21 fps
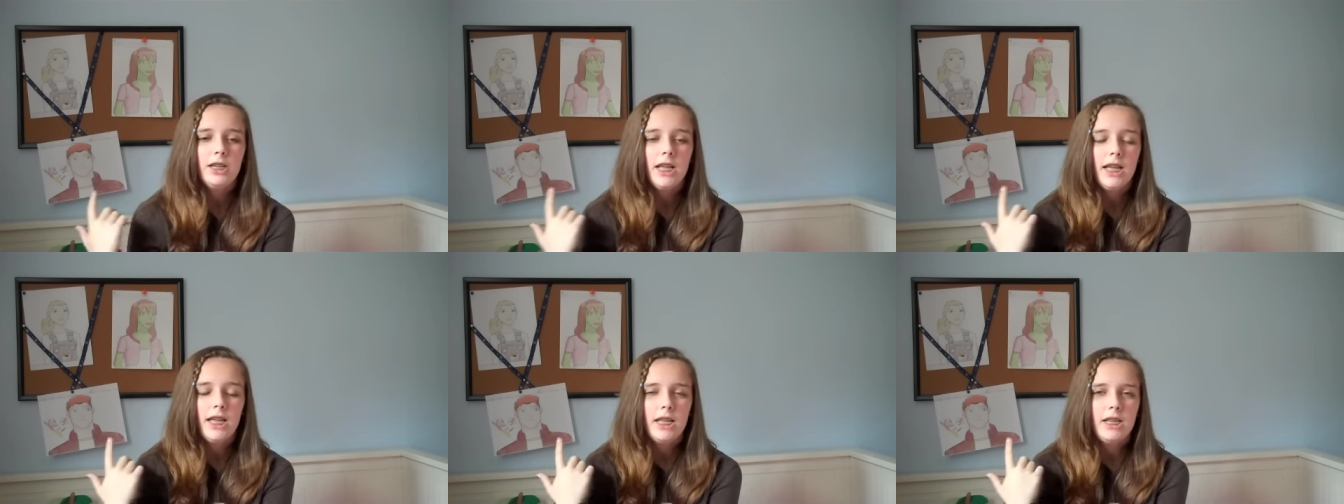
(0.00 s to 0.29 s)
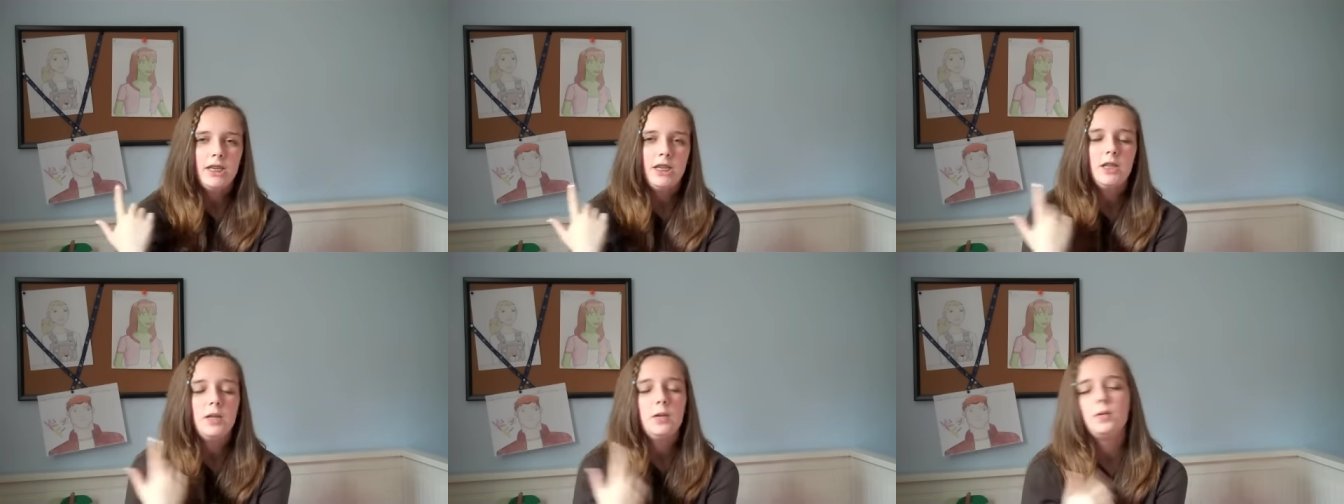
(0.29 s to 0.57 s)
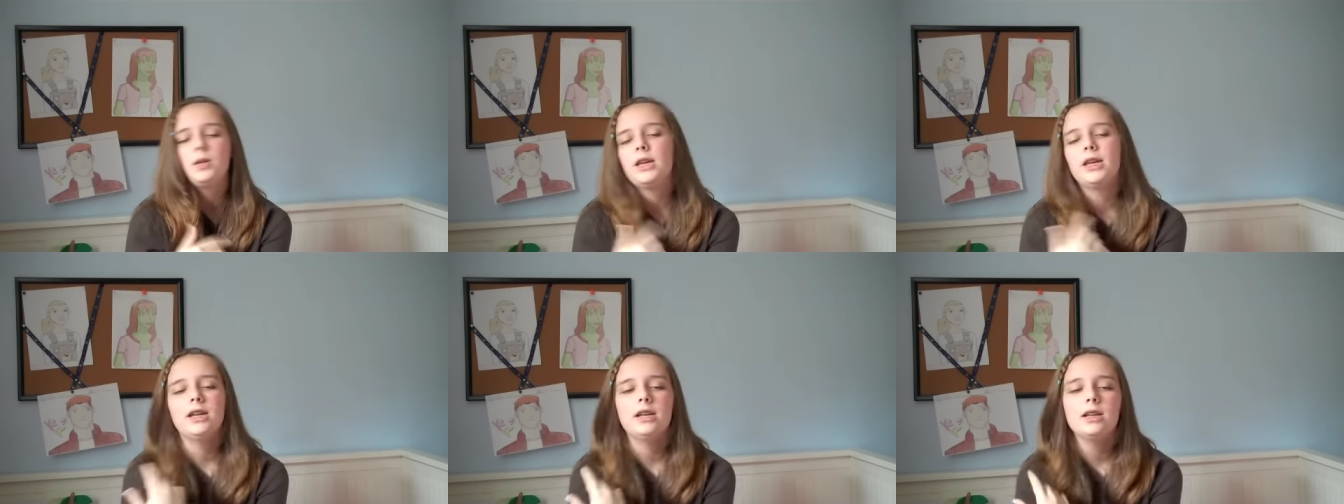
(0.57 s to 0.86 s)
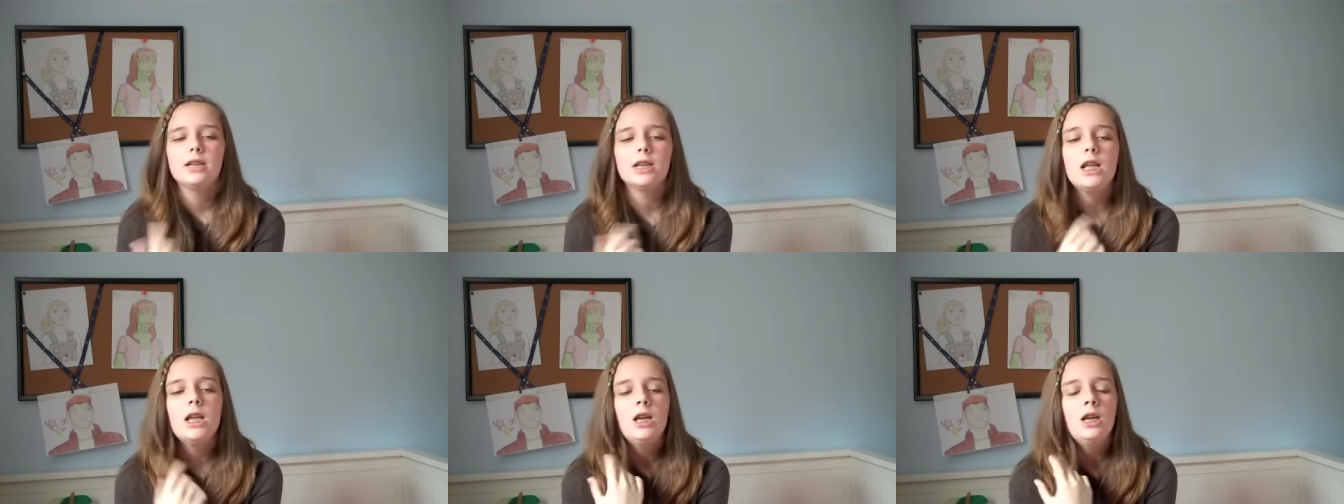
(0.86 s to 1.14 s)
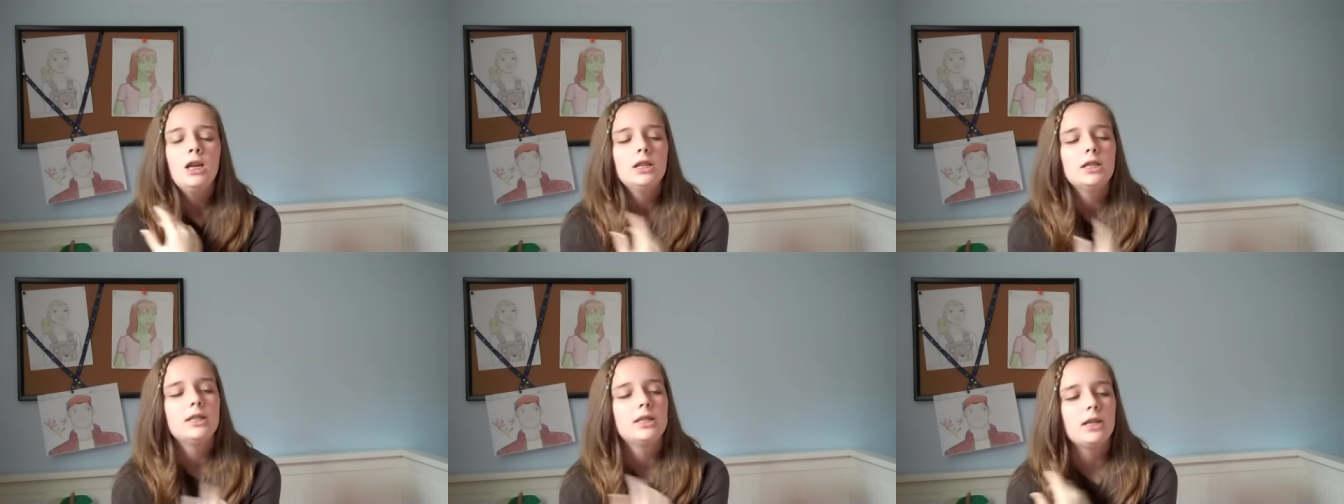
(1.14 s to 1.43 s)
and you can
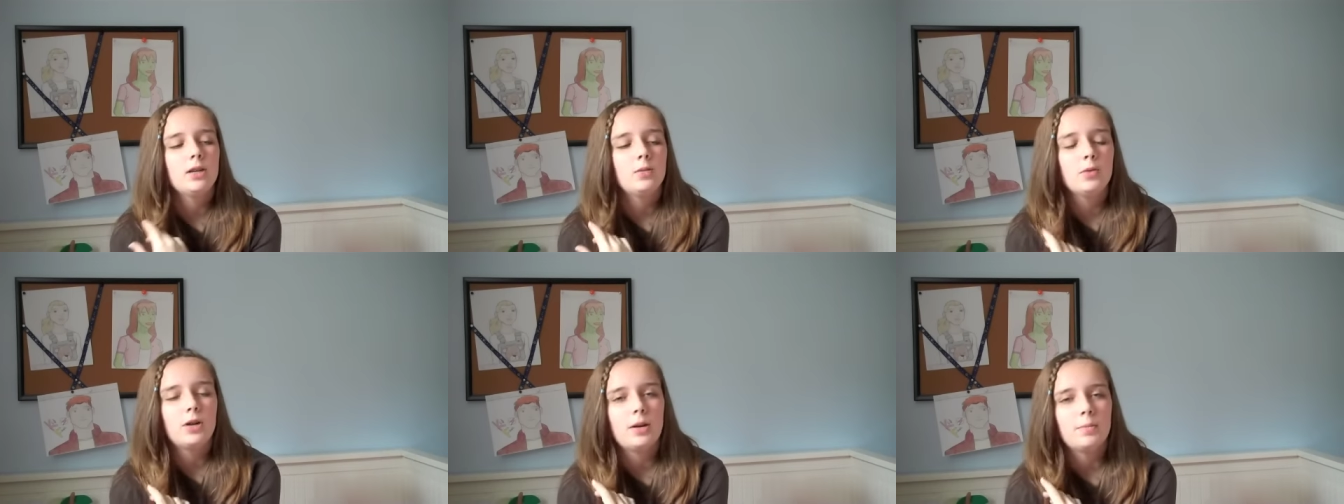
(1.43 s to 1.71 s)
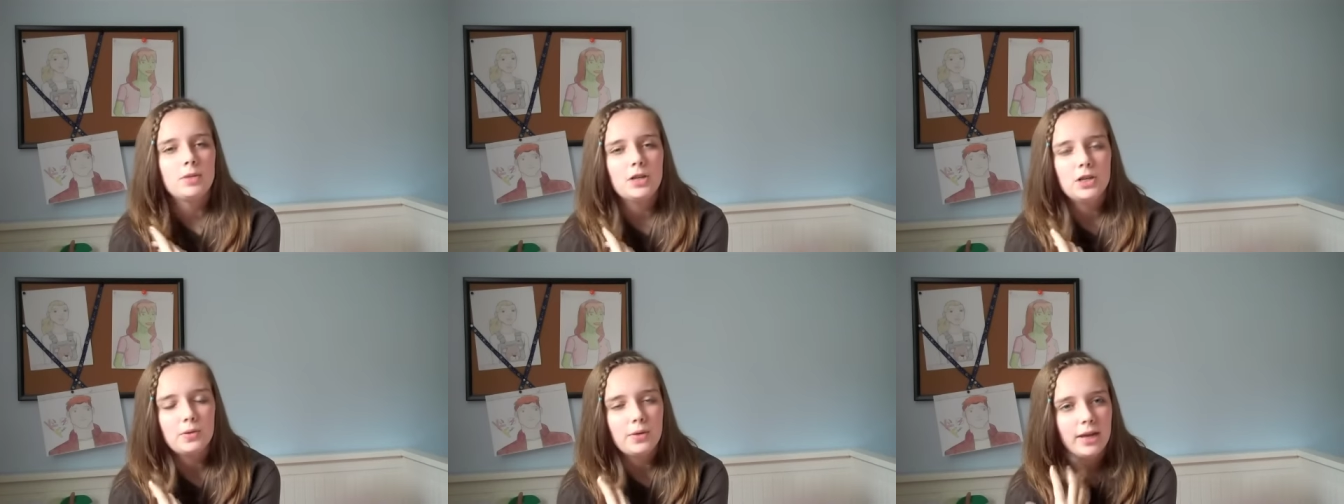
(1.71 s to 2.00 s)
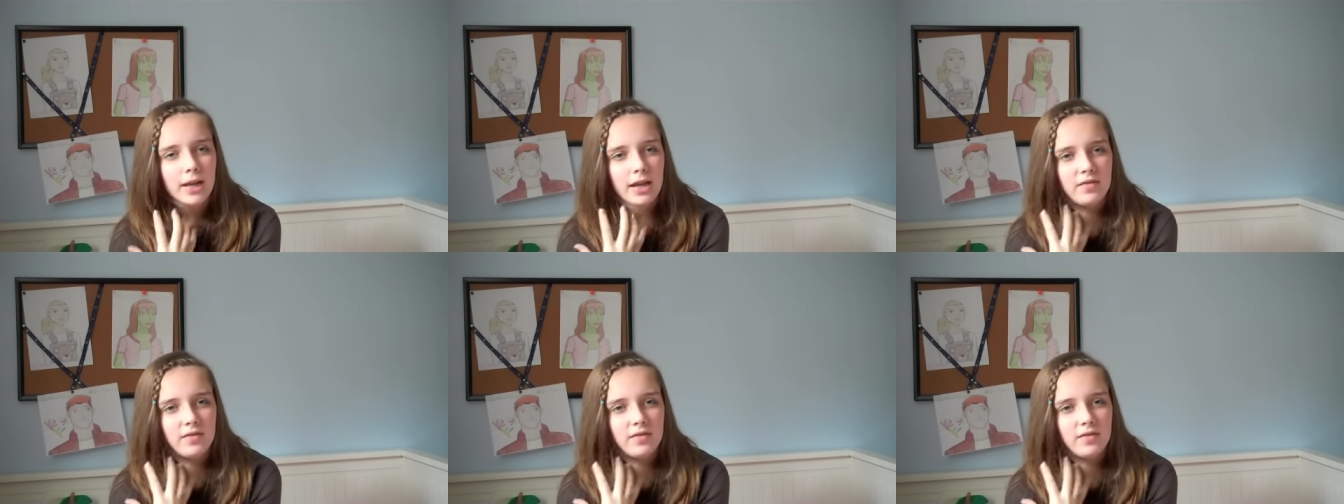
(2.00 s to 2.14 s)
see what I'm doing